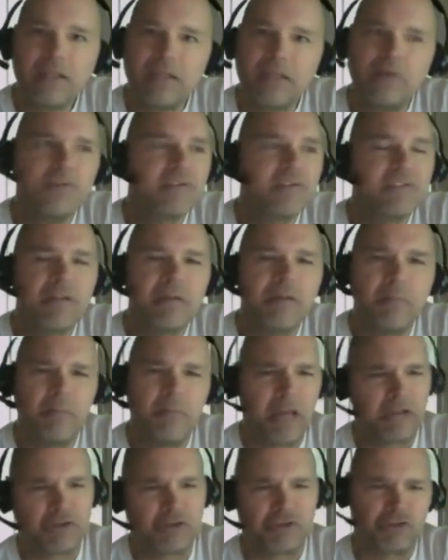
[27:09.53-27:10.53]
I don't
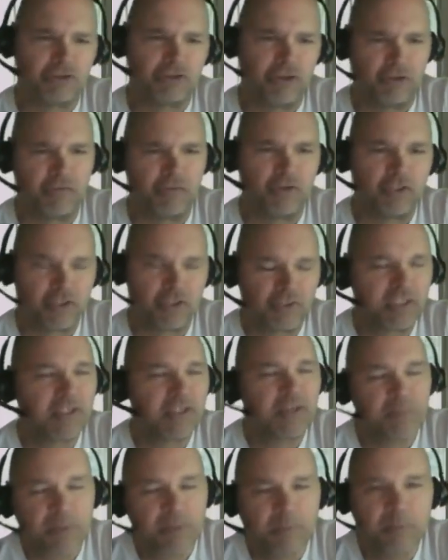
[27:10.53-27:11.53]
Matt doesn't give a shit.
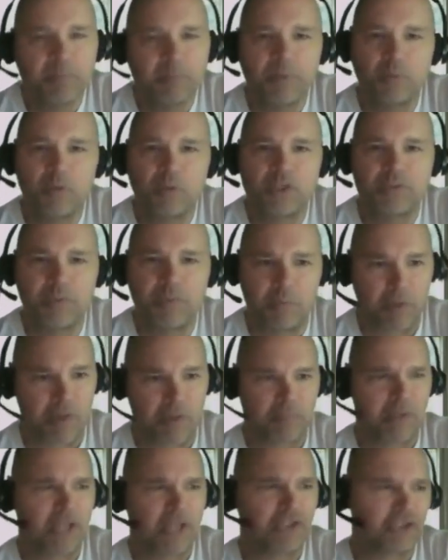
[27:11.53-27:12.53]
See, people put words in my
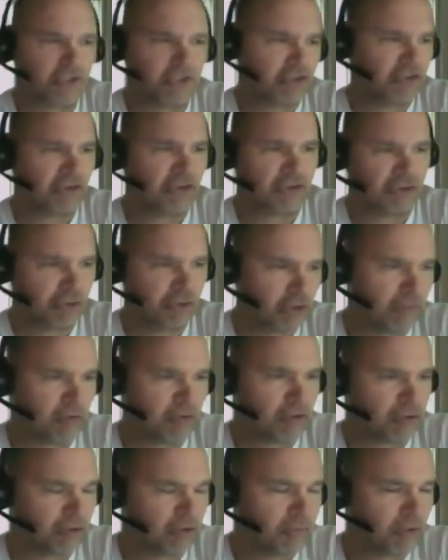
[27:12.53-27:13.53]
mouth. Matt says he doesn't give a
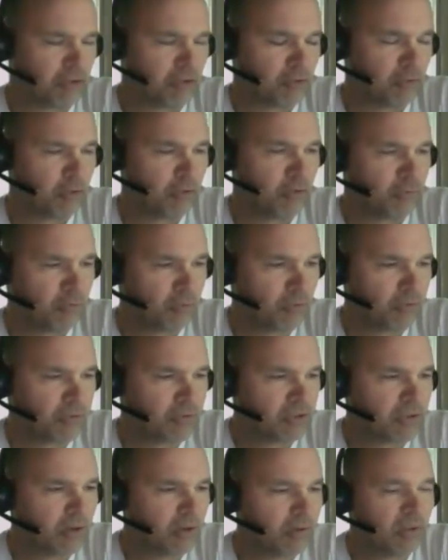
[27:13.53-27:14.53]
shit about the way the
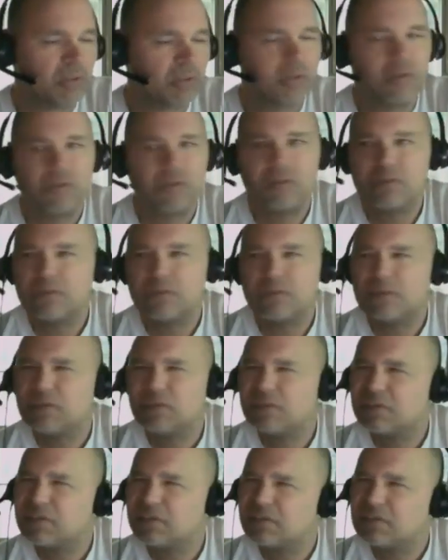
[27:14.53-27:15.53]
world's going.
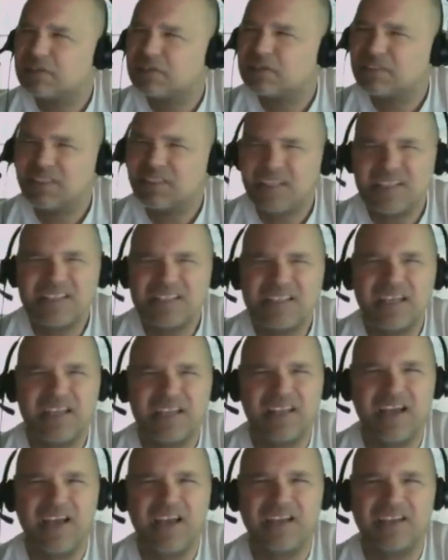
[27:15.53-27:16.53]
Did I say
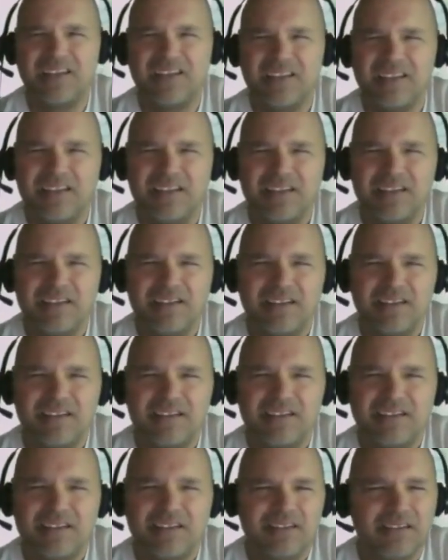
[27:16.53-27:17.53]
that?
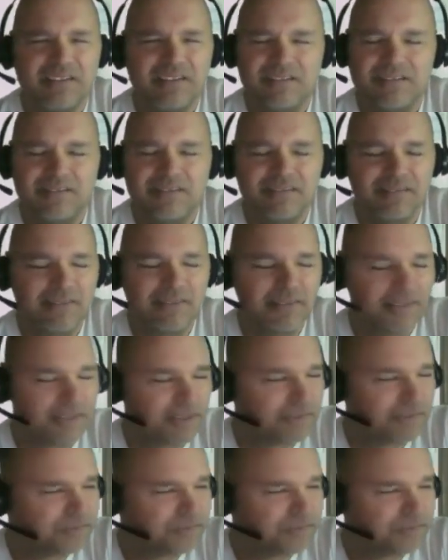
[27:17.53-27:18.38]
Ugh.